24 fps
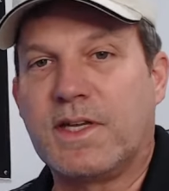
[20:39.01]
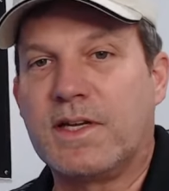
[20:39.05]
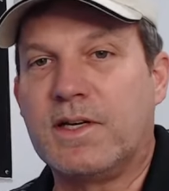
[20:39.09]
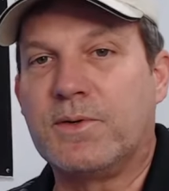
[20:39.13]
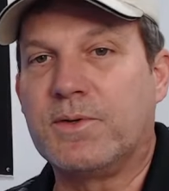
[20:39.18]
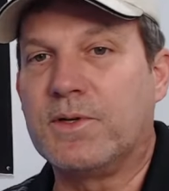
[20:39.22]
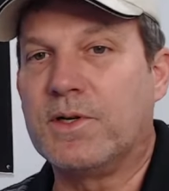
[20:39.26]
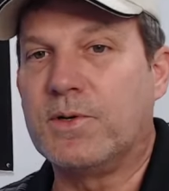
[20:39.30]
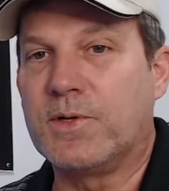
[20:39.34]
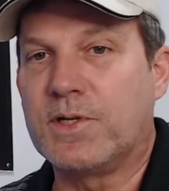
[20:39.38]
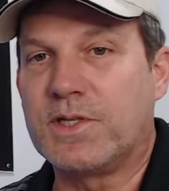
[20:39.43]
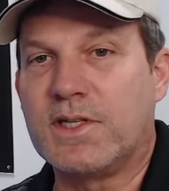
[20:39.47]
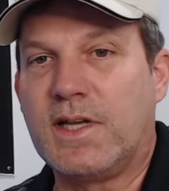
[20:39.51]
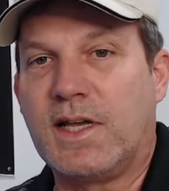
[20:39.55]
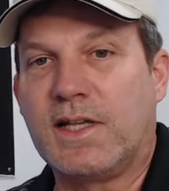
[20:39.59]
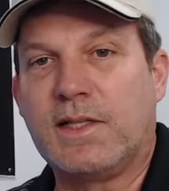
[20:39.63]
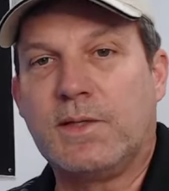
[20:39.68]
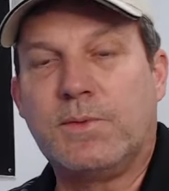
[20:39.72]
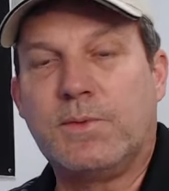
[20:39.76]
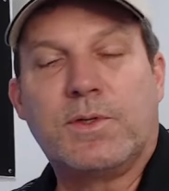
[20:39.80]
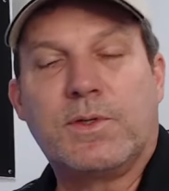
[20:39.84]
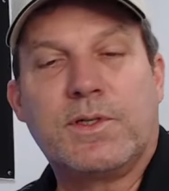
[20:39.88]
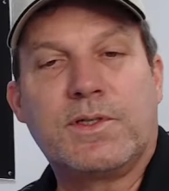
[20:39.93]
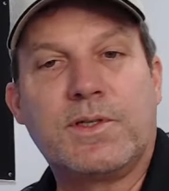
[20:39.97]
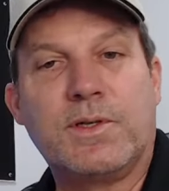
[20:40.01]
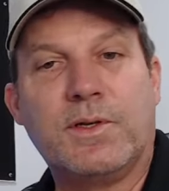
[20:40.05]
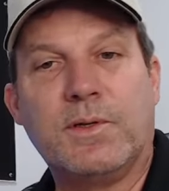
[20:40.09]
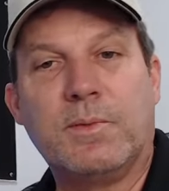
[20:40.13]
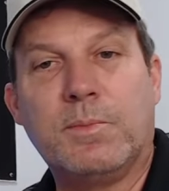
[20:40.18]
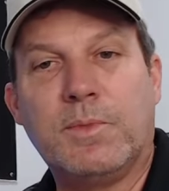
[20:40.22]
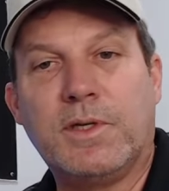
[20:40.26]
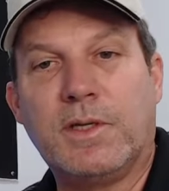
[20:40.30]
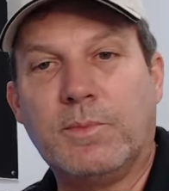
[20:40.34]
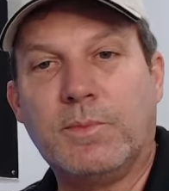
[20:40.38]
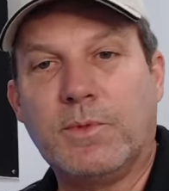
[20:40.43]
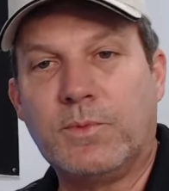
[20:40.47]
I don't know exactly what it's going to
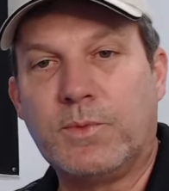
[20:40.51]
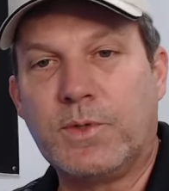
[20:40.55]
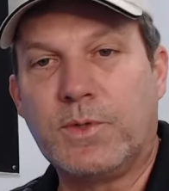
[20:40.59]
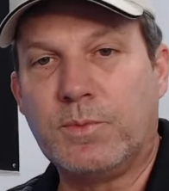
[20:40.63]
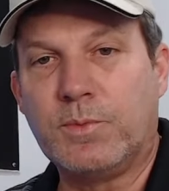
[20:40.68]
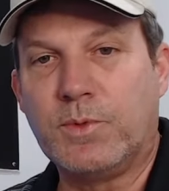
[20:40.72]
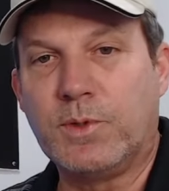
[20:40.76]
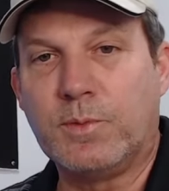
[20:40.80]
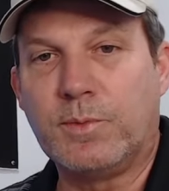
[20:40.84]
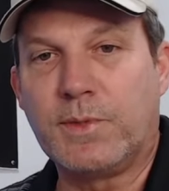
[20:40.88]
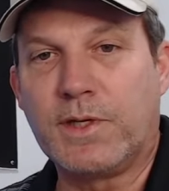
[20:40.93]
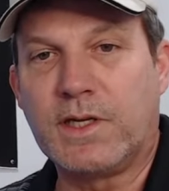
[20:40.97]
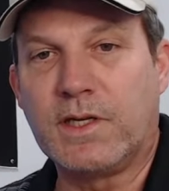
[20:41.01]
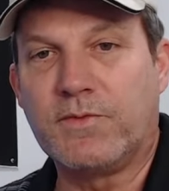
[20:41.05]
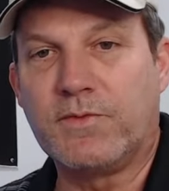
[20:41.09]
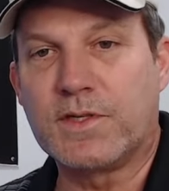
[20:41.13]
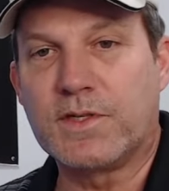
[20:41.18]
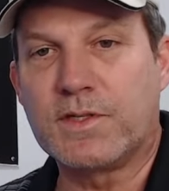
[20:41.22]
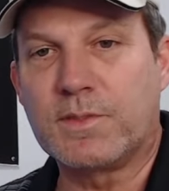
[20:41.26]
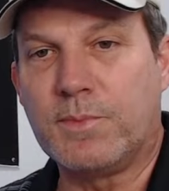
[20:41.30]
be, but we will be giving